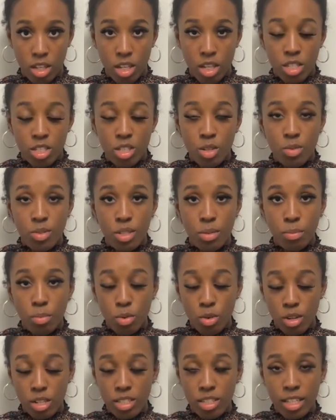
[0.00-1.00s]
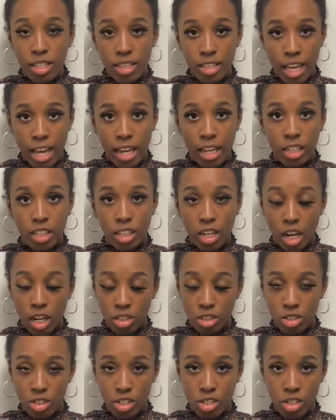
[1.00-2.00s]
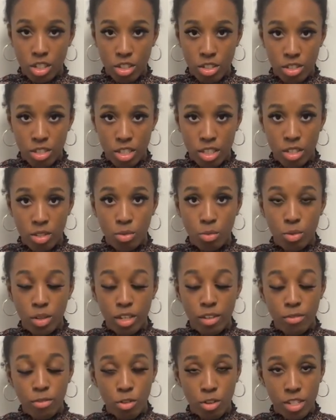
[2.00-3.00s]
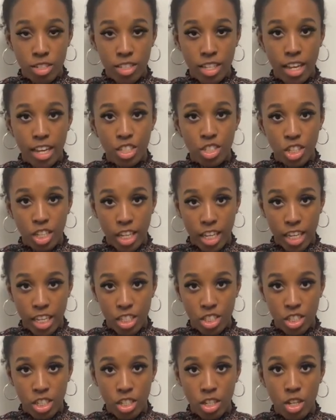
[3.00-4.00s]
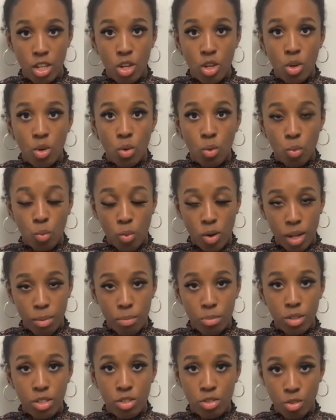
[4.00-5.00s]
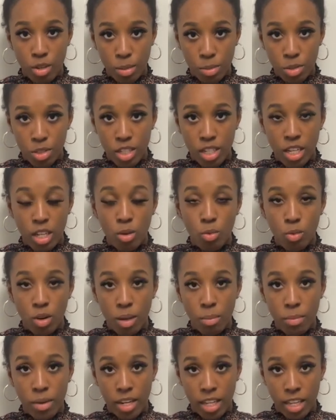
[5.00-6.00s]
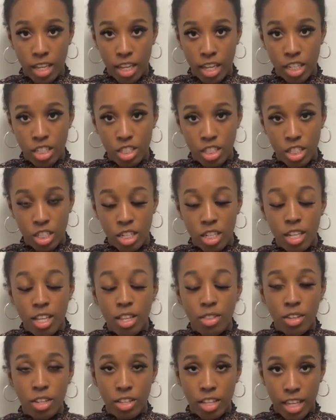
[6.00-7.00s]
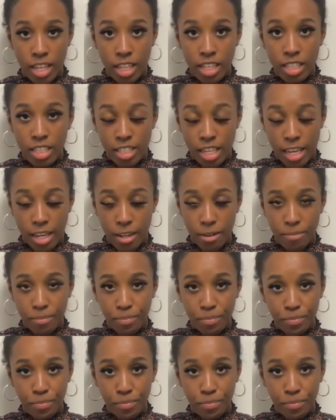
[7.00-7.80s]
So it's important that doctors and nurses reinforce the education, what prescription and what medication that they can take.